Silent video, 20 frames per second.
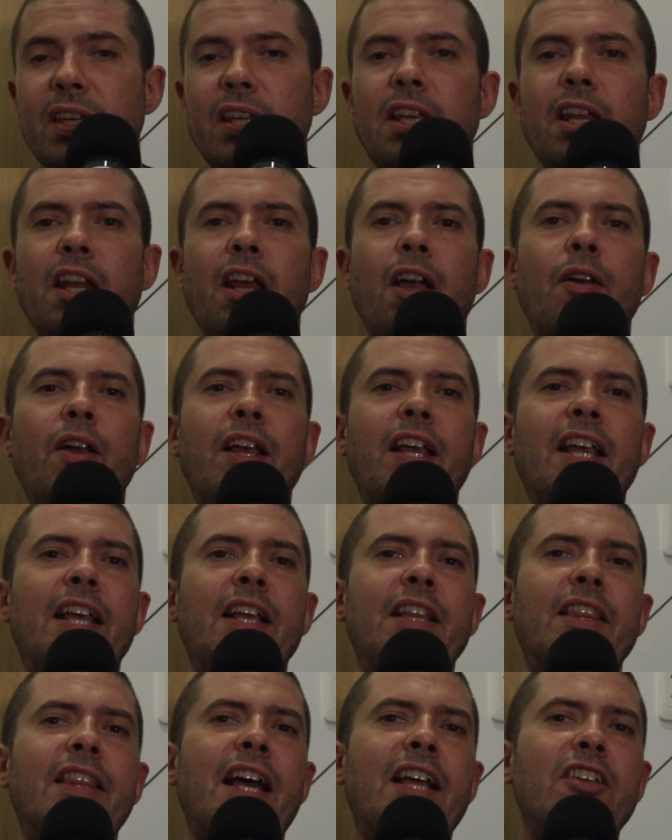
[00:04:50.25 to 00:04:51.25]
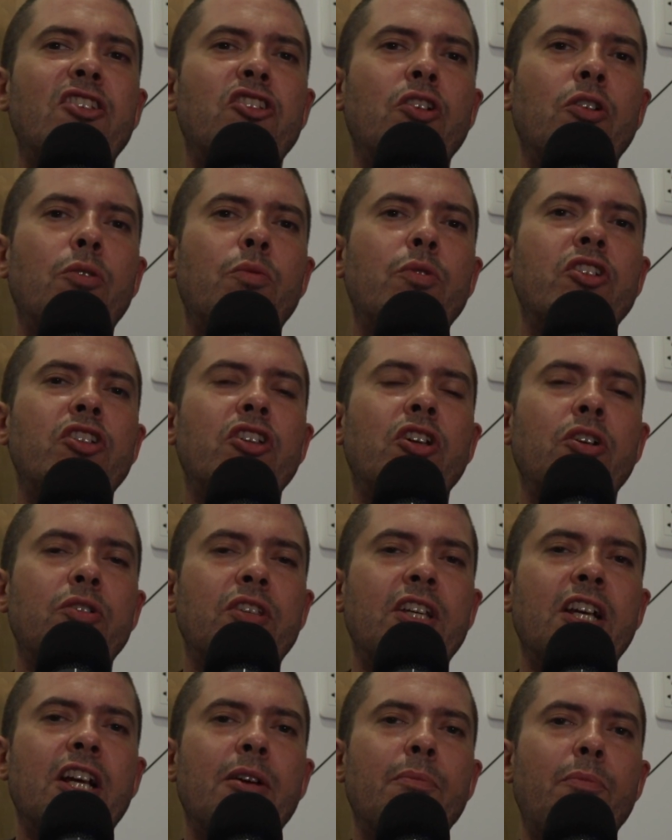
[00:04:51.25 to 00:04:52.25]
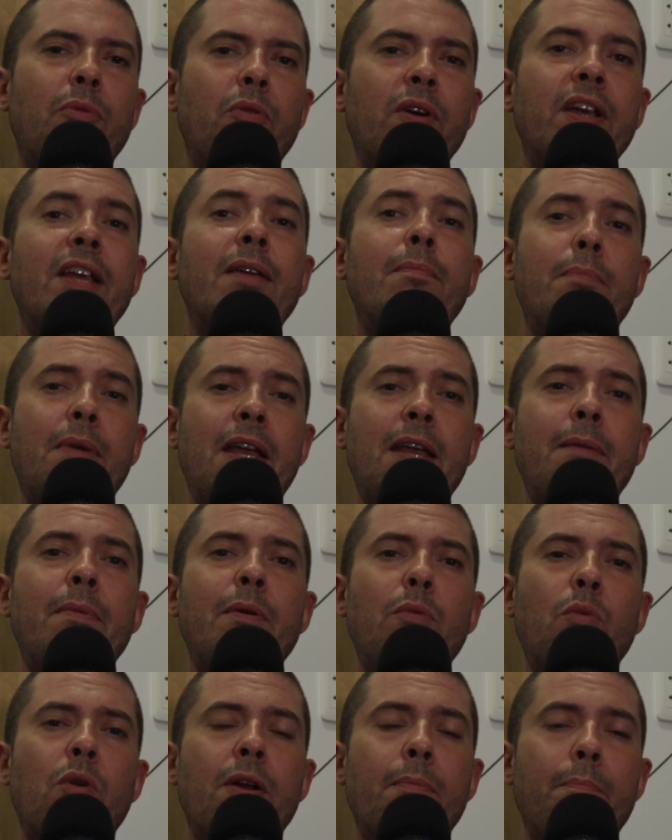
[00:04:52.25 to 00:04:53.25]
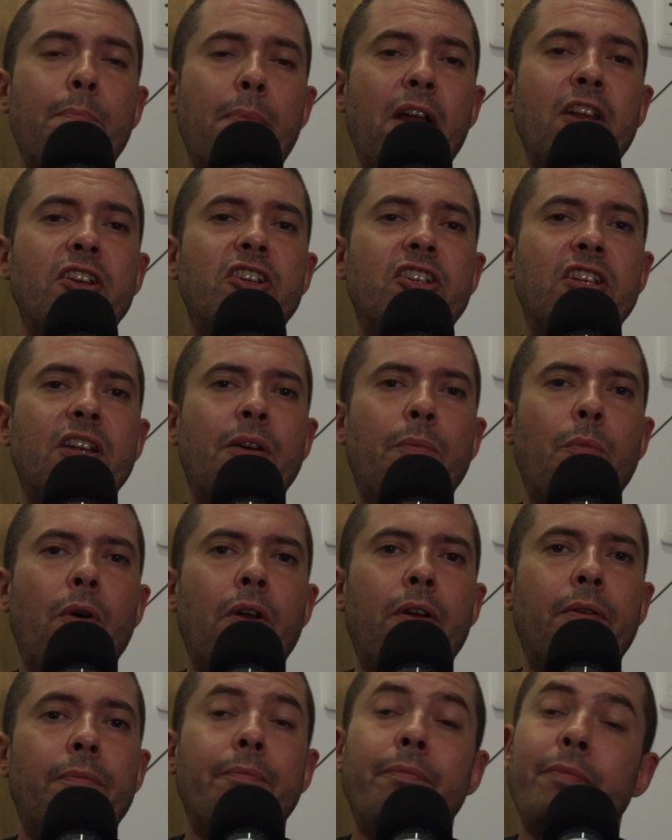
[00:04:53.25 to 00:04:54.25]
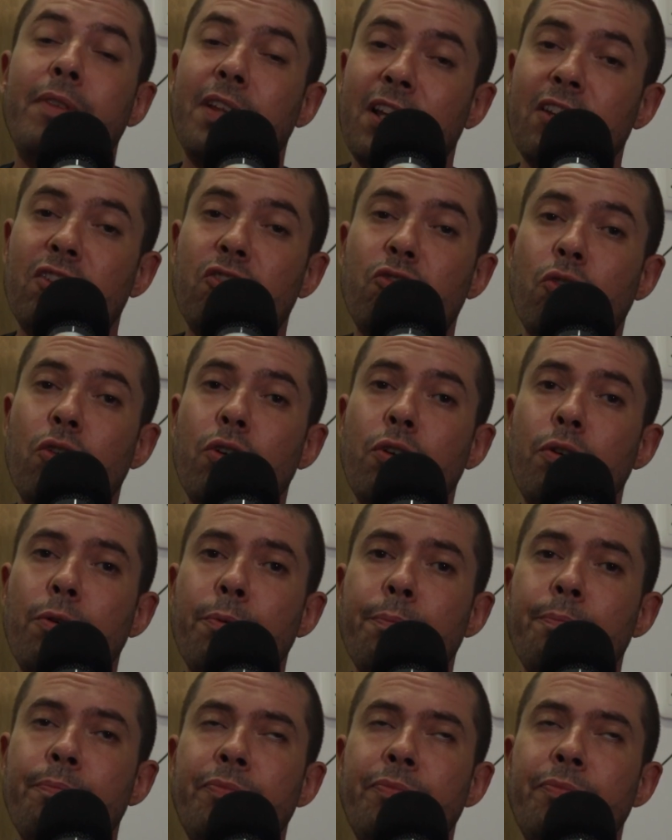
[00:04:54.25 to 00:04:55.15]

That song was so terrible, it made me want to punch someone. That's true.